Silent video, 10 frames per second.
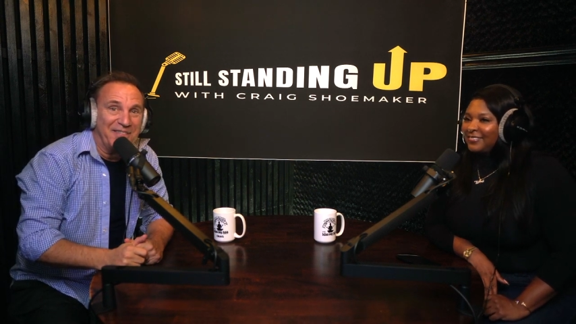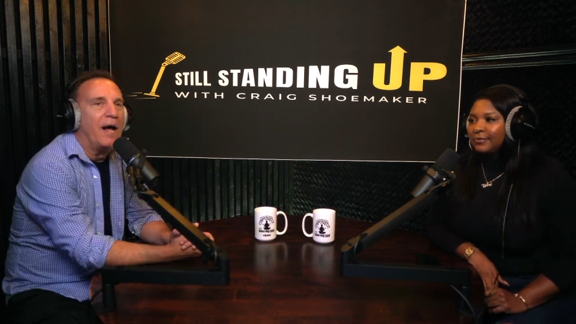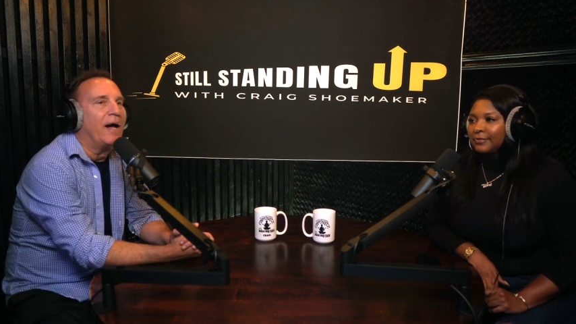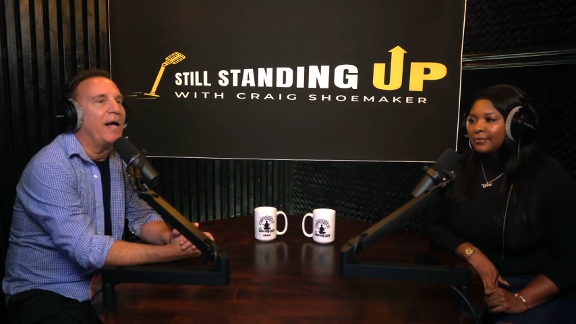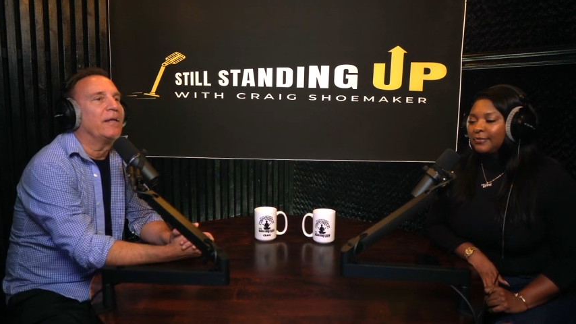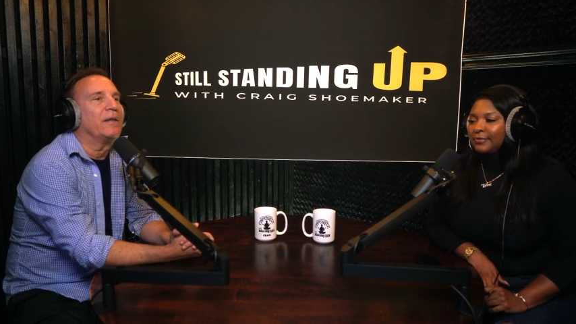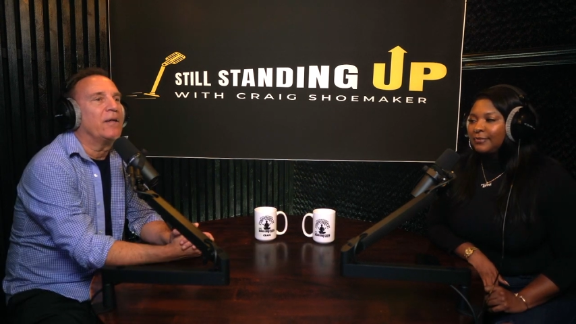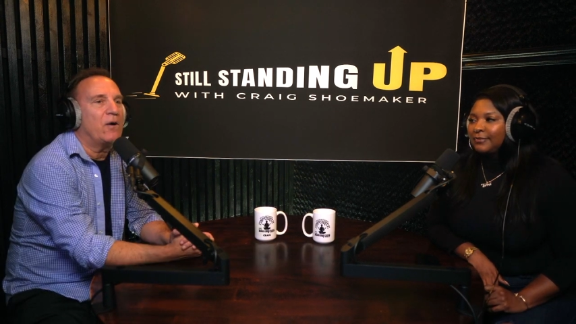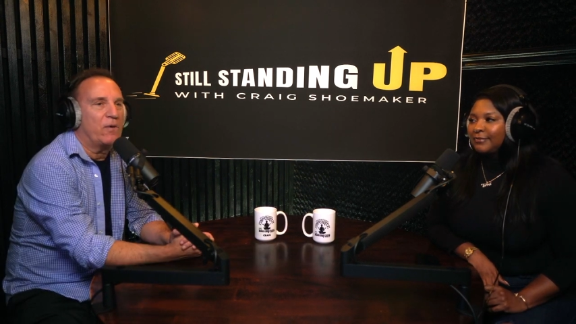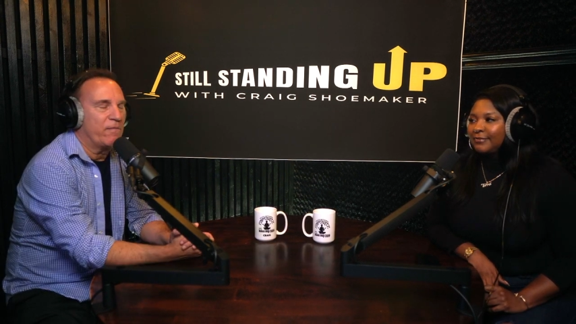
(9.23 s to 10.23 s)

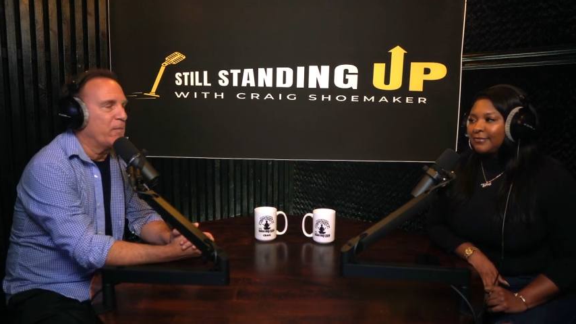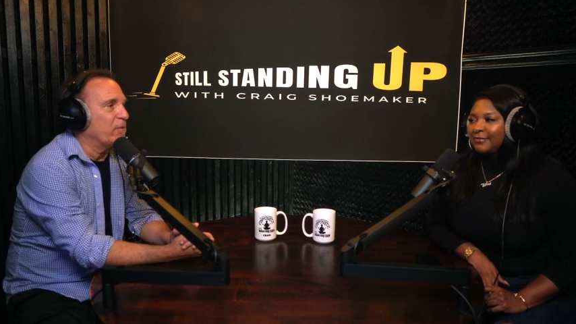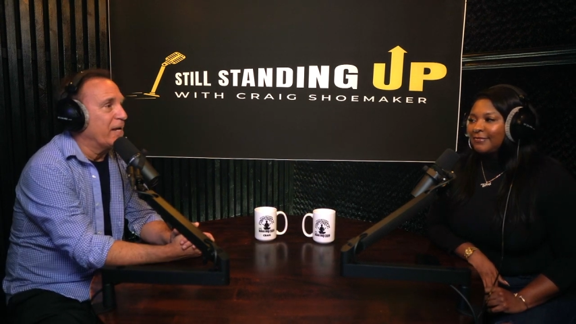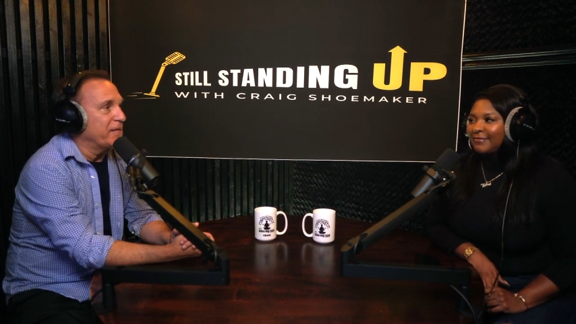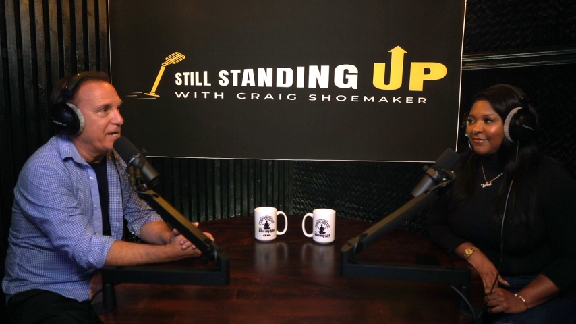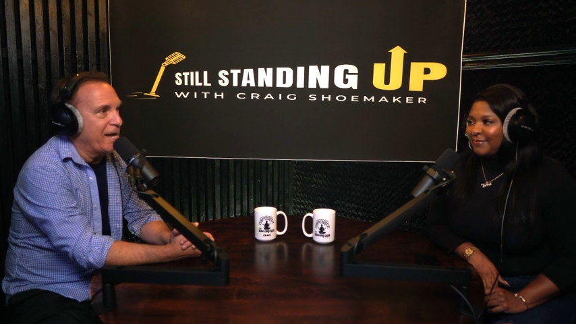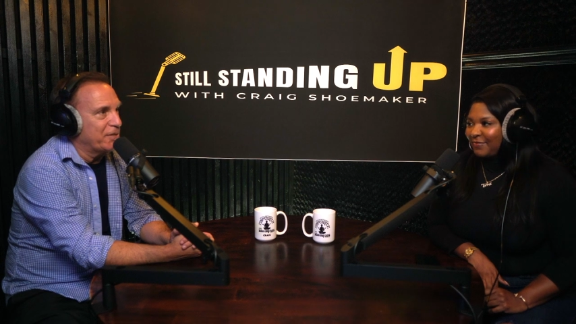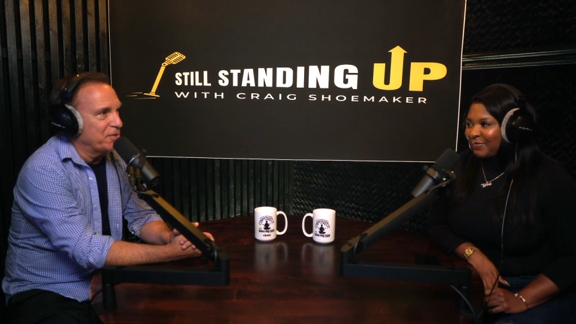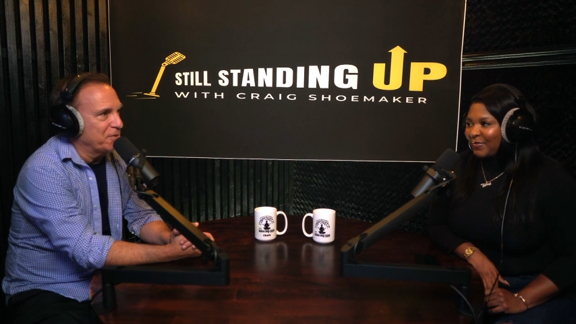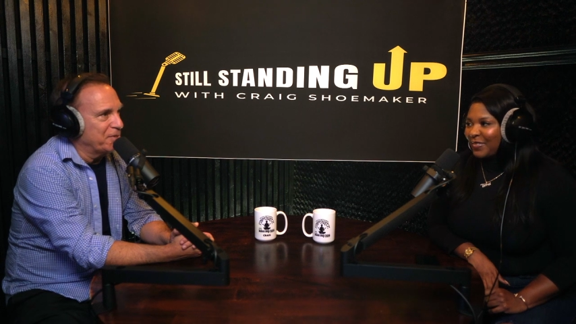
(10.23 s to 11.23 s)
Speaker 1: Hello, we got the
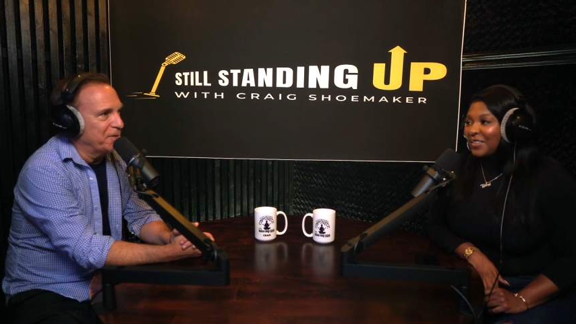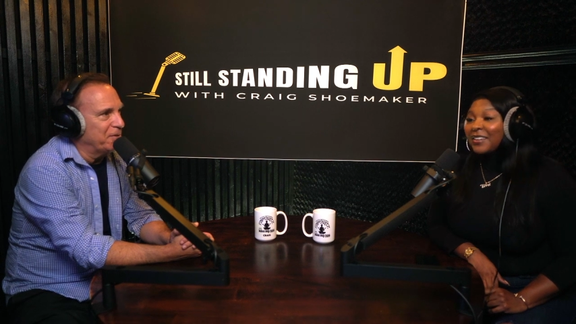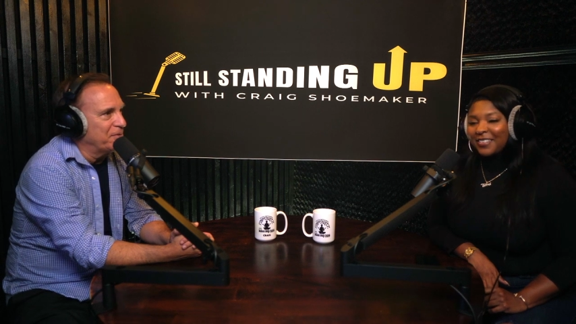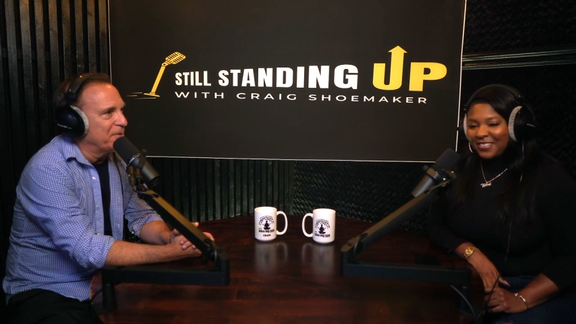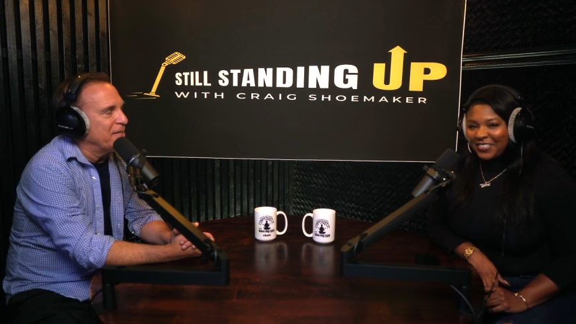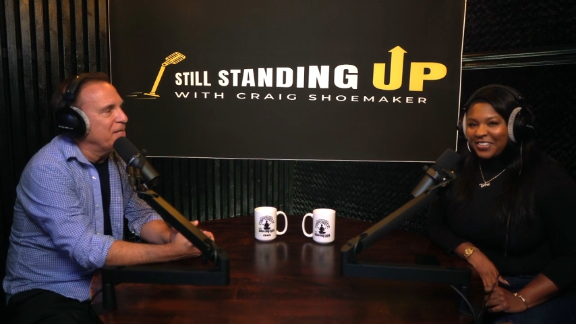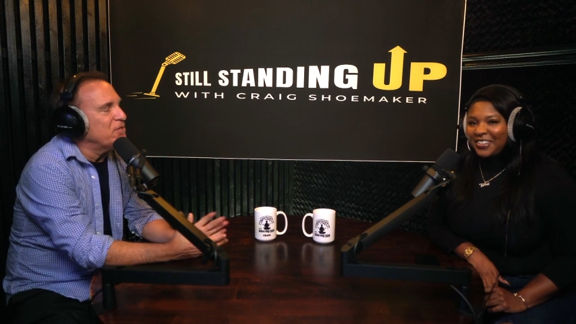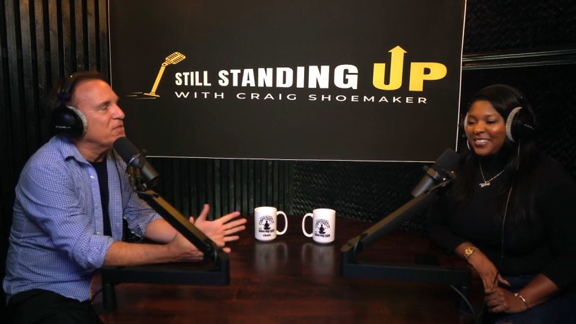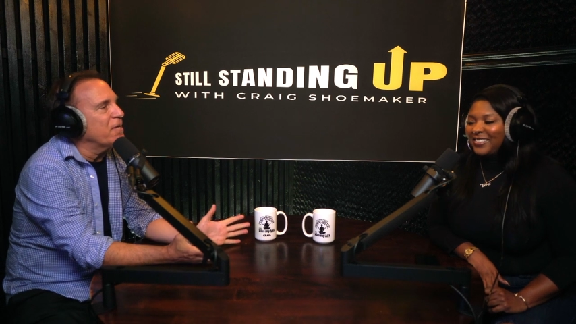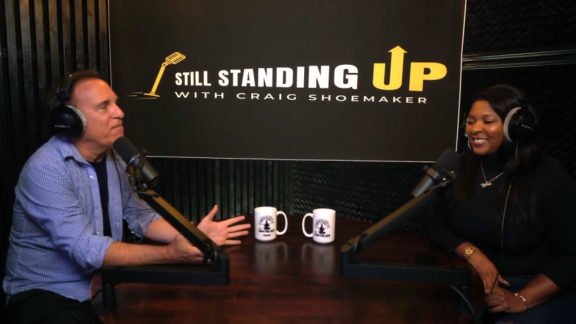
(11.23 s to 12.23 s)
action signal. It's
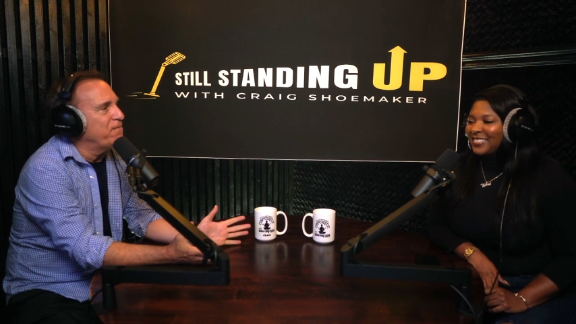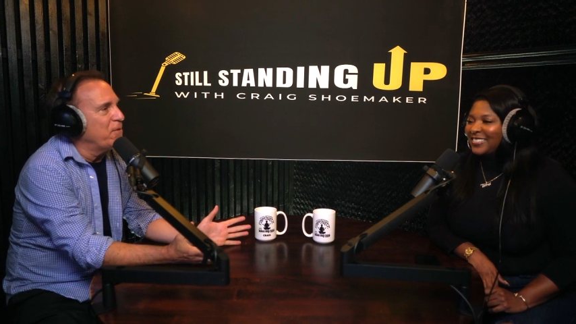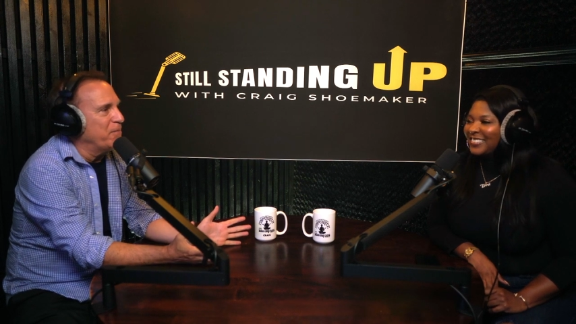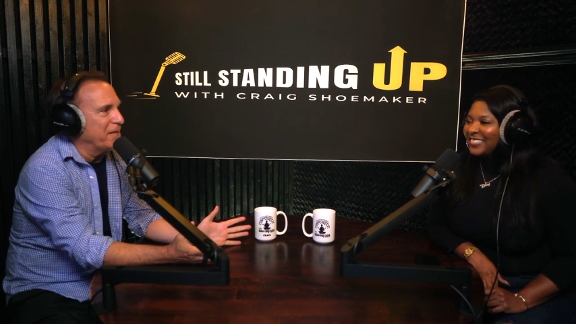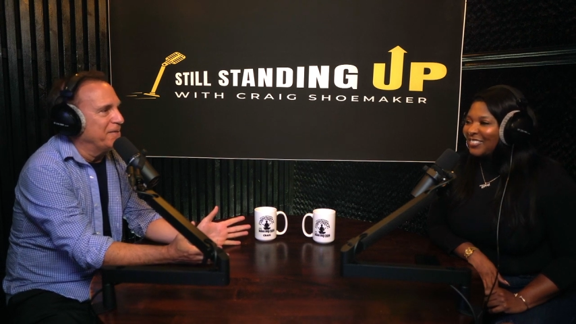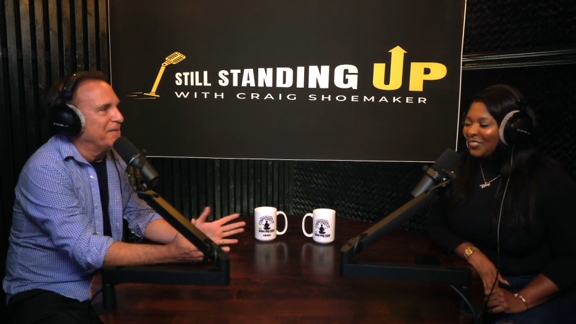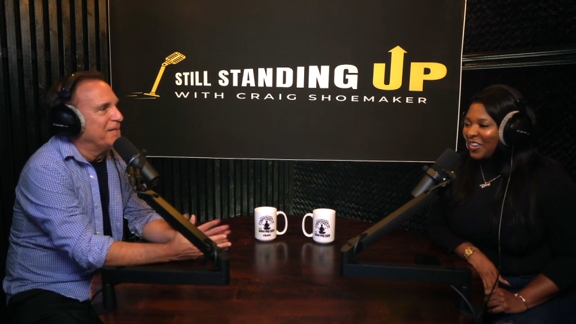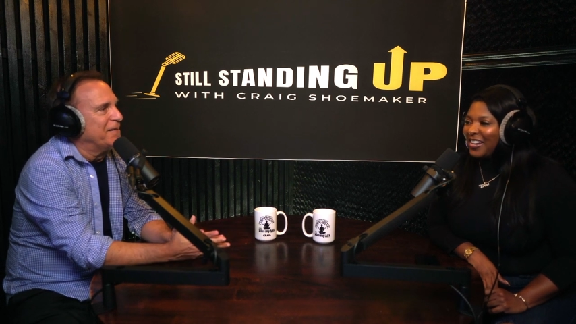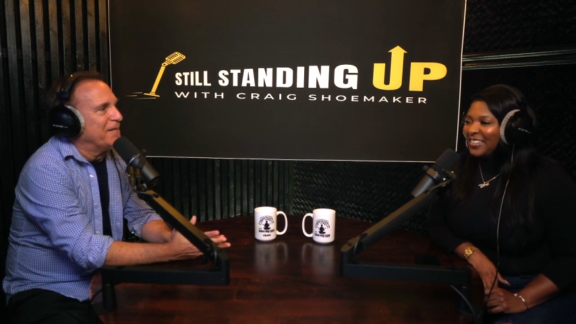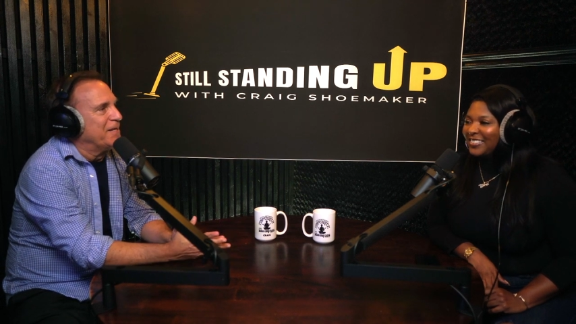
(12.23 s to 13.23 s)
just like filming, right?